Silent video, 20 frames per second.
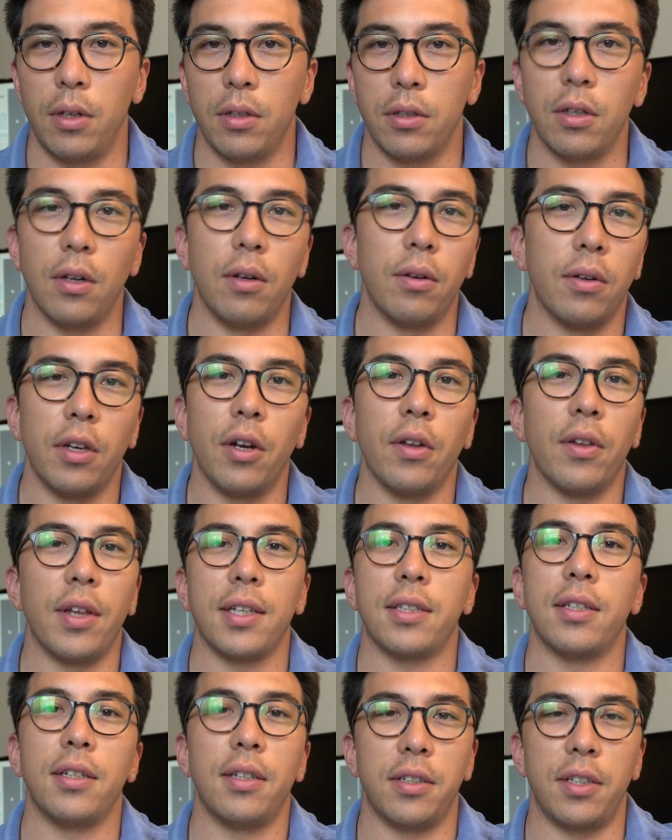So, you know,
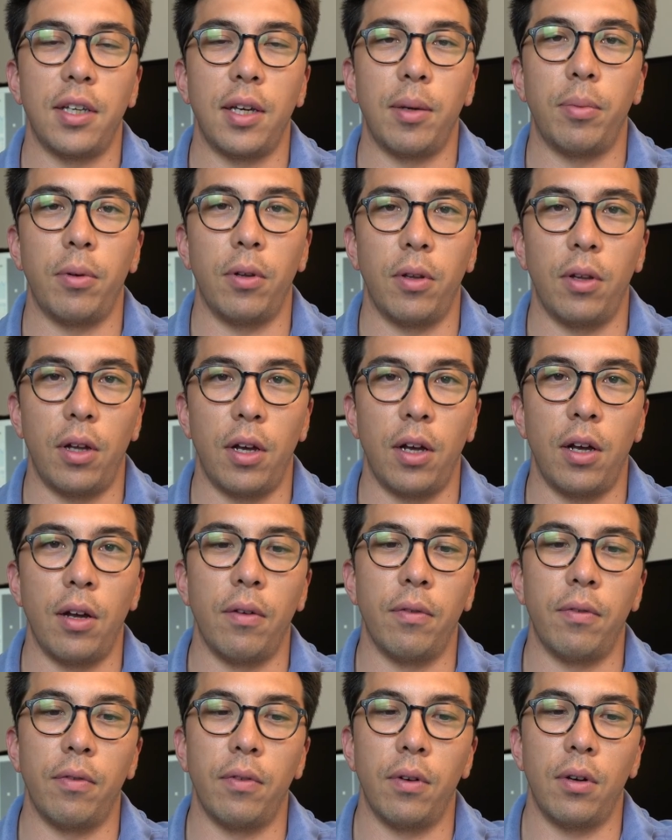that's an example
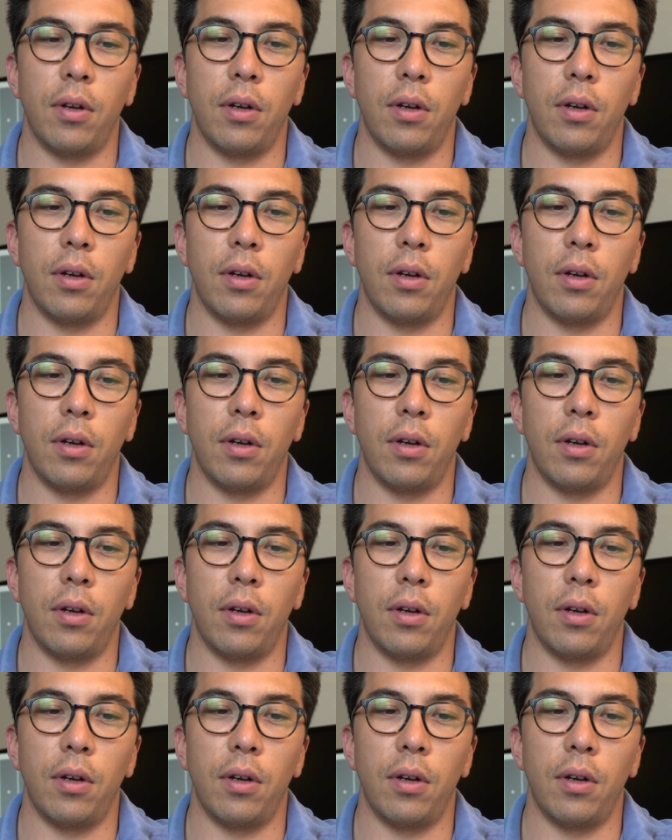of